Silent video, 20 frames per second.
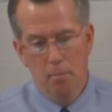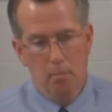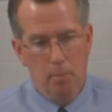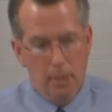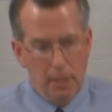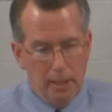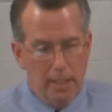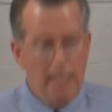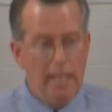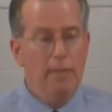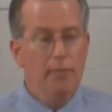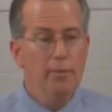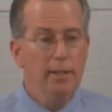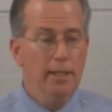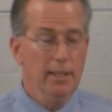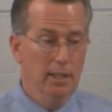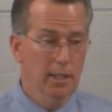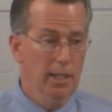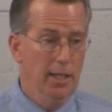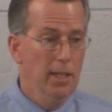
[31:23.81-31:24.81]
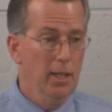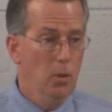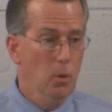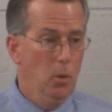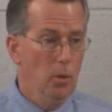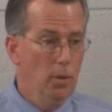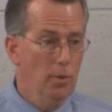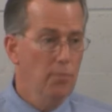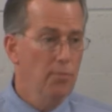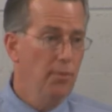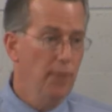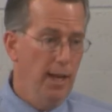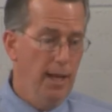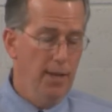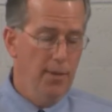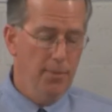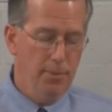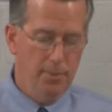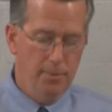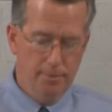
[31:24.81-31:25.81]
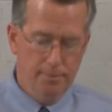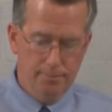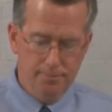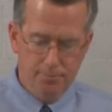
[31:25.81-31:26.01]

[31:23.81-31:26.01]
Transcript: believingly or in faith,